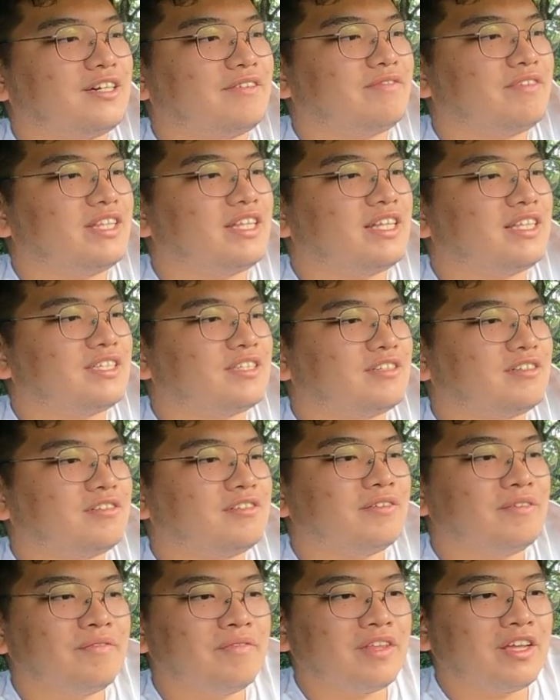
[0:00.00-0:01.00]
come with it.
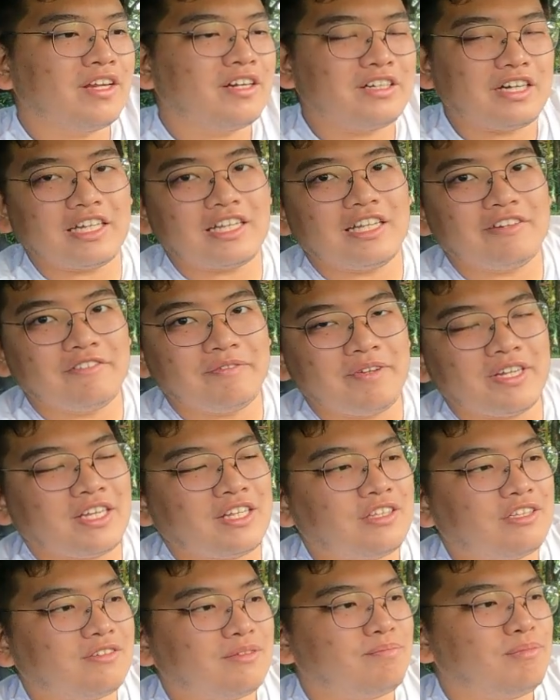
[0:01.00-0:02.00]
So right now we're
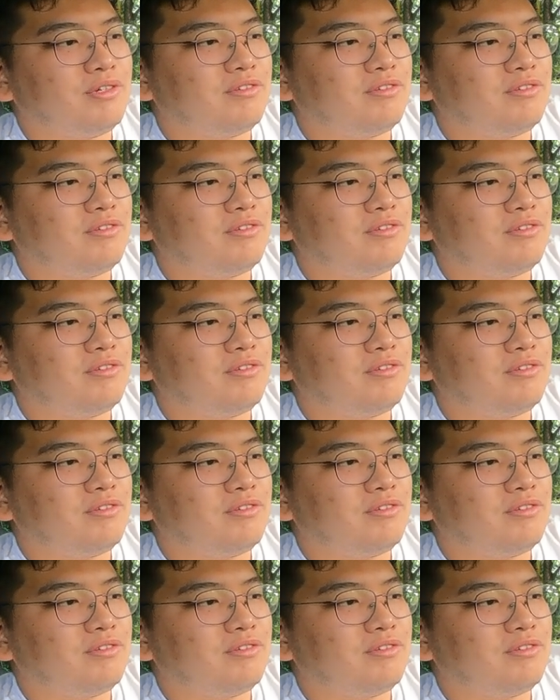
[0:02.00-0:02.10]
making do with